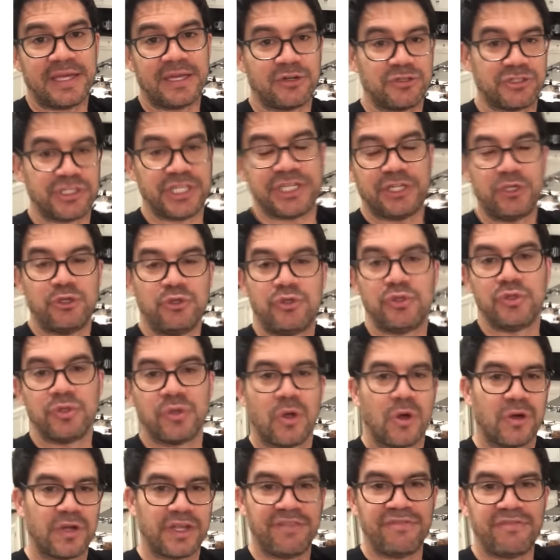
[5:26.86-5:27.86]
and it'll take you
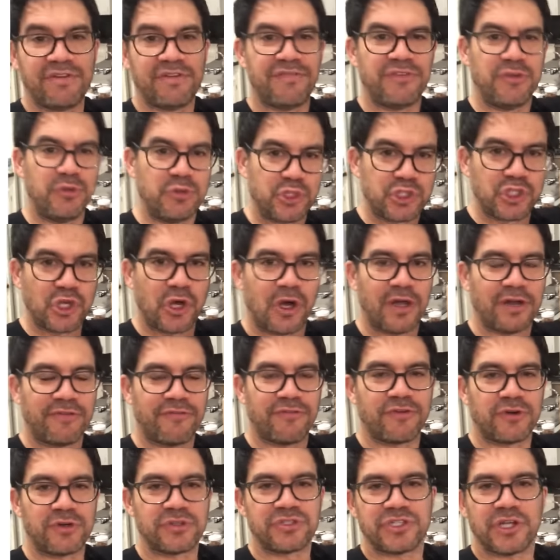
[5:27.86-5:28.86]
too long. Even if you
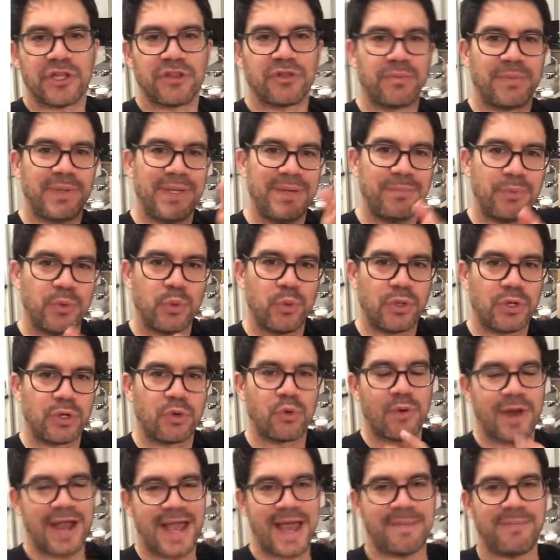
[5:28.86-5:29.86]
saw it first, other people
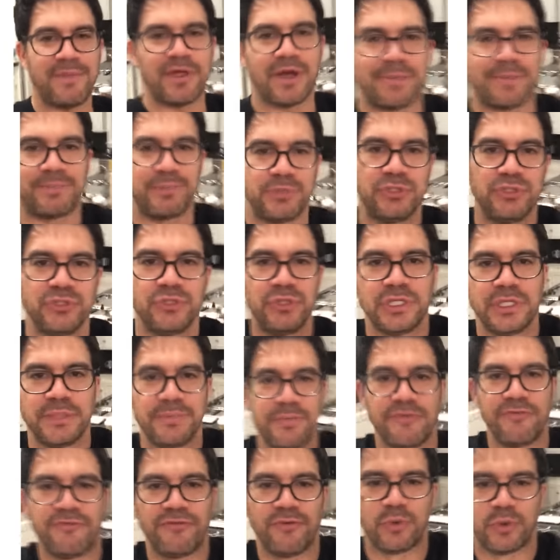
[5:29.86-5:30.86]
will grab the
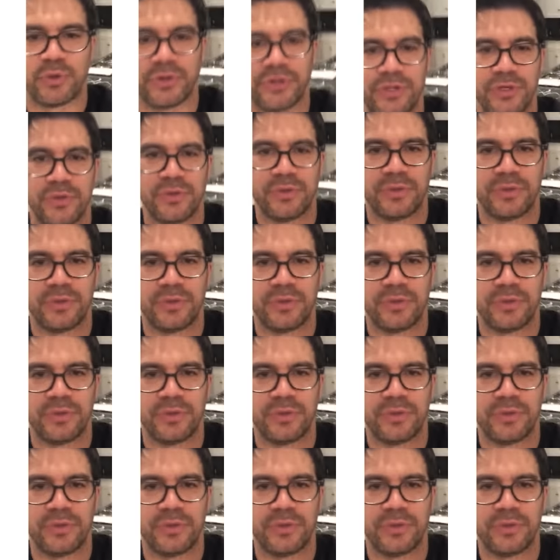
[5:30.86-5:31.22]
opportunity before